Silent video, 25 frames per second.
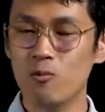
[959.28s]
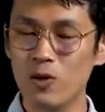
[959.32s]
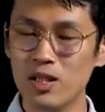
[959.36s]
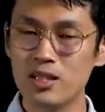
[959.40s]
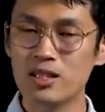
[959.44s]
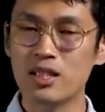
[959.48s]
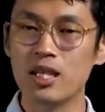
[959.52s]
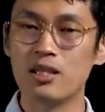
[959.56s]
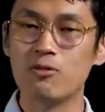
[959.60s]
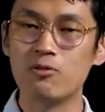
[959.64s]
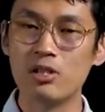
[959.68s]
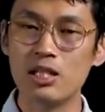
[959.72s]

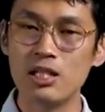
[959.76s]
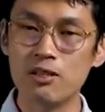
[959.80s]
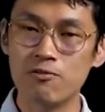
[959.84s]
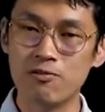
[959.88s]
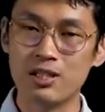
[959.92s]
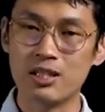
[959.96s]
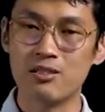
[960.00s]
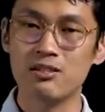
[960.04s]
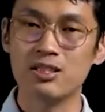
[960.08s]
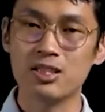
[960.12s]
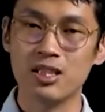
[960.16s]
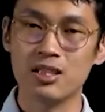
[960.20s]
What they are really
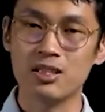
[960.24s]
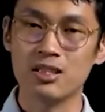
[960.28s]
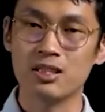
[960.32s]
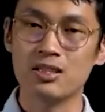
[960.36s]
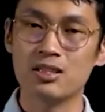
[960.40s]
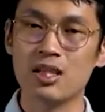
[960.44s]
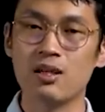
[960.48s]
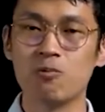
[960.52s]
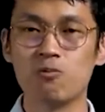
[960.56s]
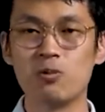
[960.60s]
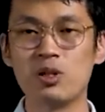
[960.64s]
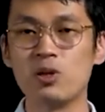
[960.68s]
effectively saying
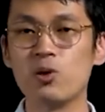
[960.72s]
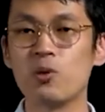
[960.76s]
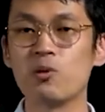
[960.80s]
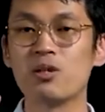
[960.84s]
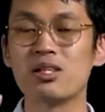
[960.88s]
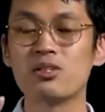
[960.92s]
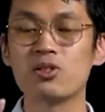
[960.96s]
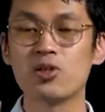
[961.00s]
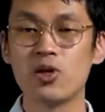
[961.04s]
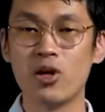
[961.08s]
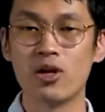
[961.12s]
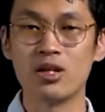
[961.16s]
is, we
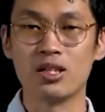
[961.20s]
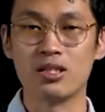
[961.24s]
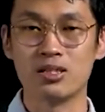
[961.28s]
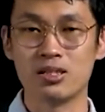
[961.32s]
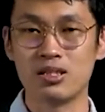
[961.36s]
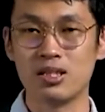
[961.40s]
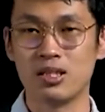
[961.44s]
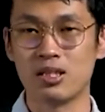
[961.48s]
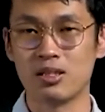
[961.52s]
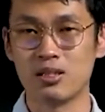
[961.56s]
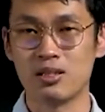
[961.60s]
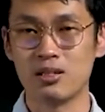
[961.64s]
don't want God
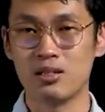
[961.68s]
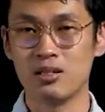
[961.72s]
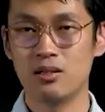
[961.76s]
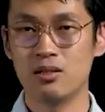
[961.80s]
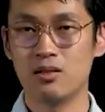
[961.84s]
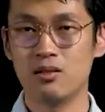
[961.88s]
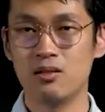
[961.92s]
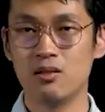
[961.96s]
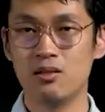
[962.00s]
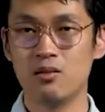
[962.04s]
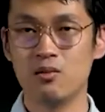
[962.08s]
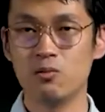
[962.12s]
as king.
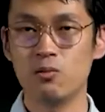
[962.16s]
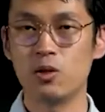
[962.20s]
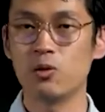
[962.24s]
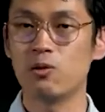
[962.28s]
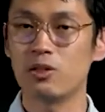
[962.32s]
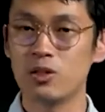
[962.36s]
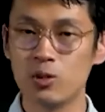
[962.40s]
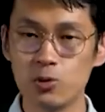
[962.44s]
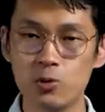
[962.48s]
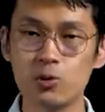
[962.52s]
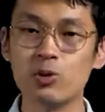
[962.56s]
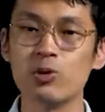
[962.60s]

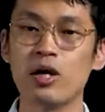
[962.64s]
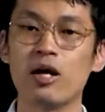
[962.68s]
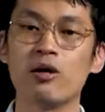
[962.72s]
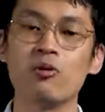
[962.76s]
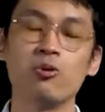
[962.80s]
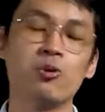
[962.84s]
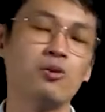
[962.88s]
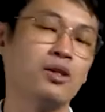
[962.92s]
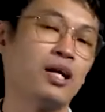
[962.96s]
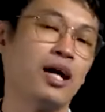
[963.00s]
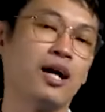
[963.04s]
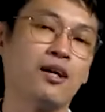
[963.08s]
We want to rule
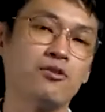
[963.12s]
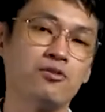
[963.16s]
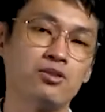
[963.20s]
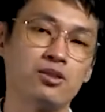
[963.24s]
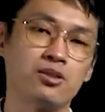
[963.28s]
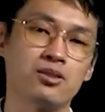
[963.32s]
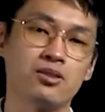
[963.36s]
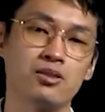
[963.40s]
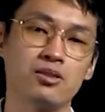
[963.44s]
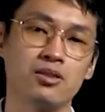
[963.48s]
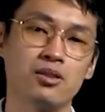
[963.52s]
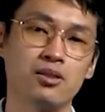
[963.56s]
our own
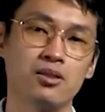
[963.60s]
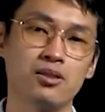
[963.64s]
lives.